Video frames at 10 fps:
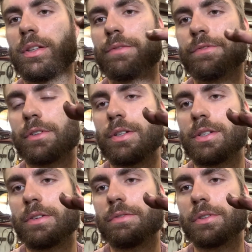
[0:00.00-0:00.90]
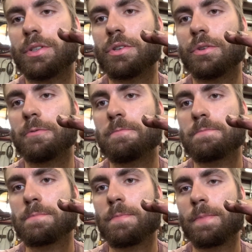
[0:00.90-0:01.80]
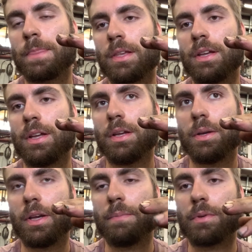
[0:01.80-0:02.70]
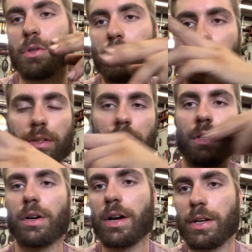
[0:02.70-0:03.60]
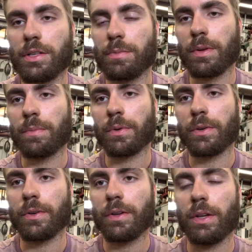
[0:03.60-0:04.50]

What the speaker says: the front differential, in between the cross member.